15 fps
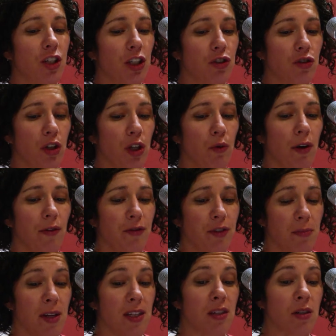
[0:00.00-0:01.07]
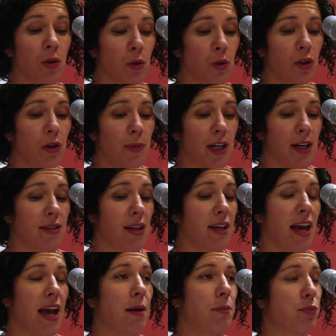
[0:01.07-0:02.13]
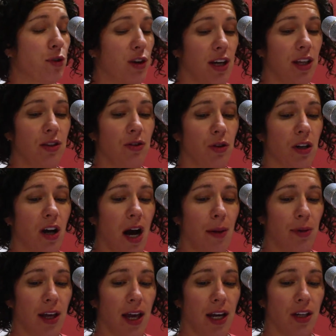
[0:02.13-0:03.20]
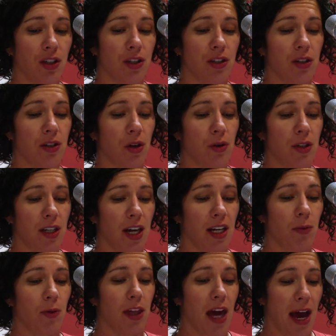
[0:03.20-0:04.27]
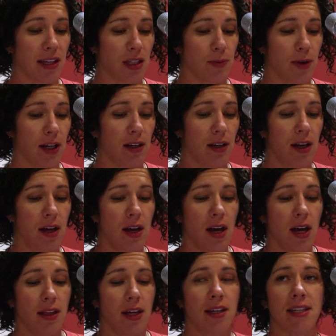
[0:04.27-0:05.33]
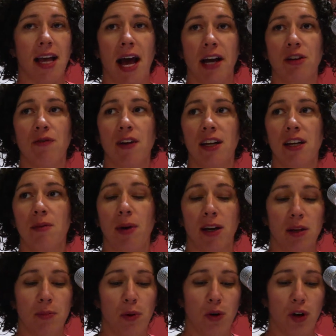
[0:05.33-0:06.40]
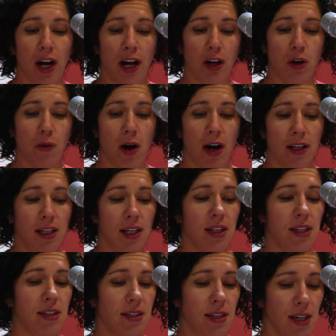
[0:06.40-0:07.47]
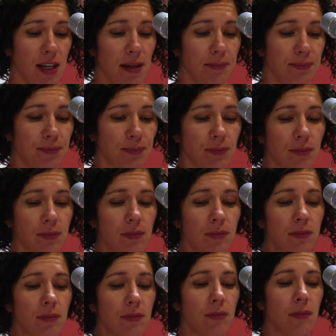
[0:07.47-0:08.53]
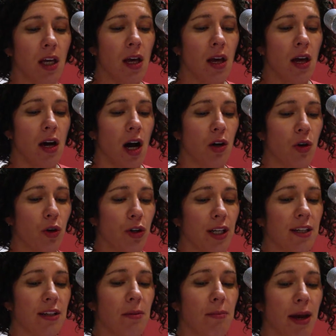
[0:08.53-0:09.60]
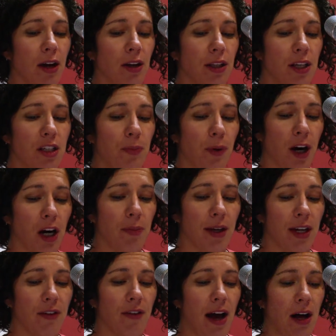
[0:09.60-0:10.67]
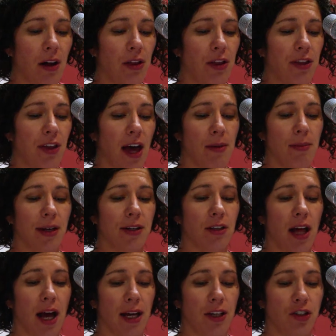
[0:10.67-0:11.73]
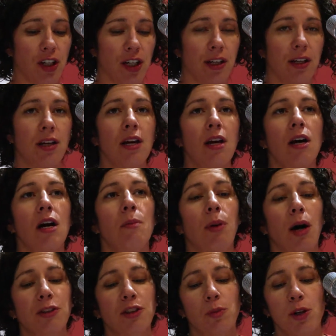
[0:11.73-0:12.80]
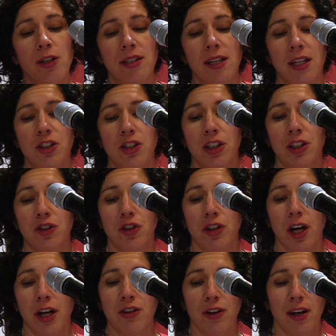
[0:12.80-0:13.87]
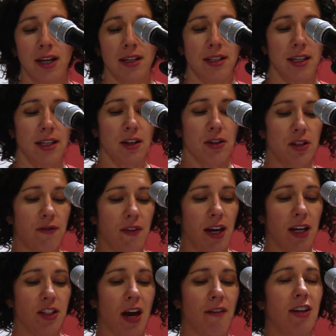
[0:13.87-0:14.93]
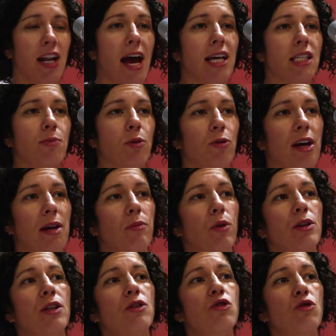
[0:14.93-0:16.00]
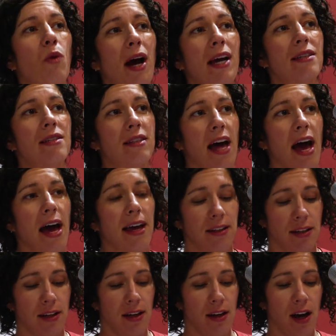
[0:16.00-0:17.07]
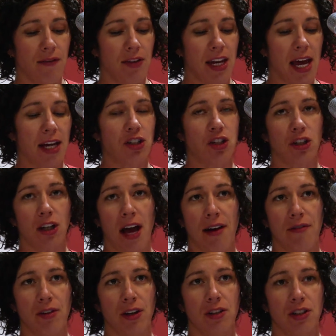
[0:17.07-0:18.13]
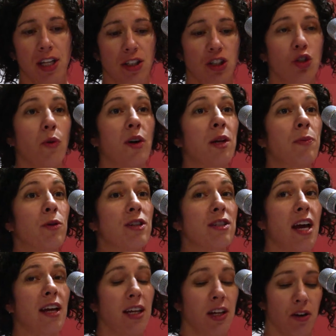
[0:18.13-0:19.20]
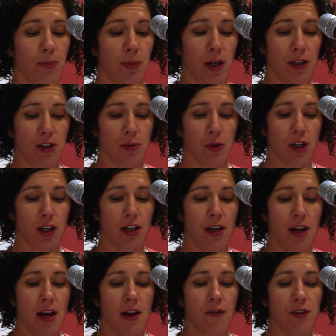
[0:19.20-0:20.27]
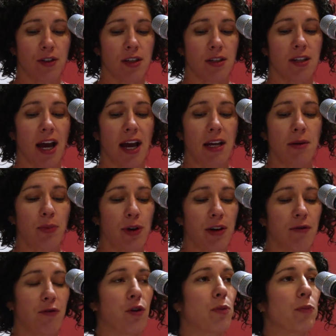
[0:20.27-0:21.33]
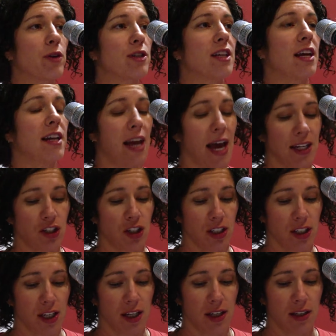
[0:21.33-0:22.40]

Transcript: children who have to miss school because they can't breathe due to complications associated with asthma that is aggravated by the poor air quality in the city. According to the Maryland Department of Health and Mental Hygiene, Baltimore City children under 18 years of age have an asthma rate more than twice that of the national average. That's 20% here in Baltimore versus 9.4% nationally.